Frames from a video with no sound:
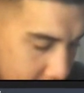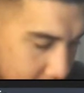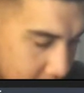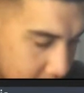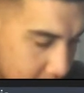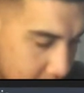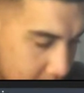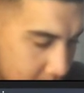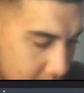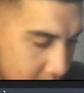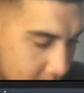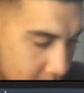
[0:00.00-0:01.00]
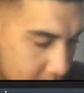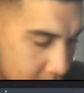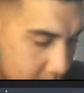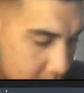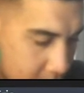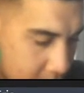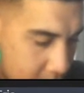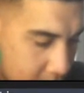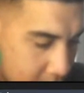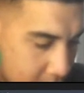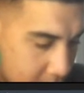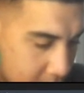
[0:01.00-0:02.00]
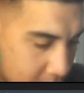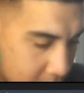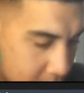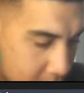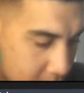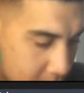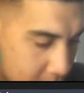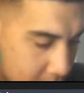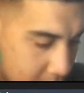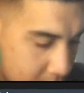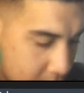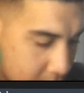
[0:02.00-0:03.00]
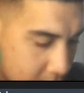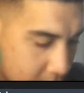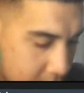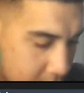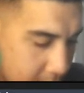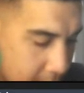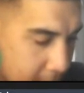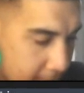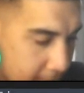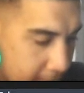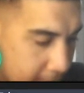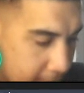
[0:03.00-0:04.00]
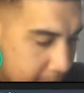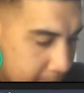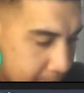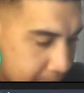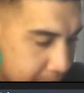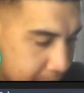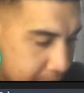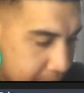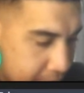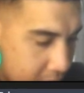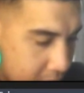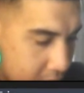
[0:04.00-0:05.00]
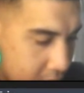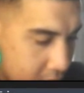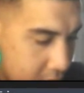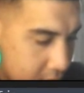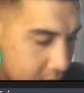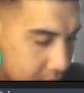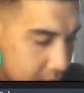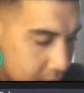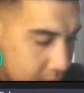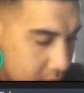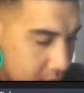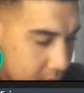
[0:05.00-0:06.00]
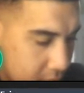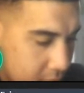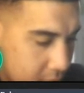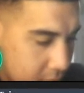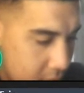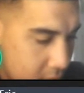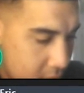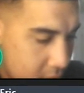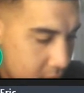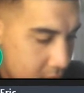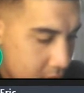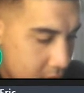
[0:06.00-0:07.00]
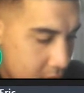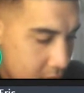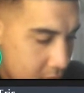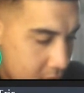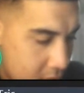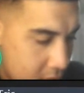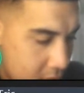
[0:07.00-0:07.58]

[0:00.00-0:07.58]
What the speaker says: No words are spoken by the person on screen.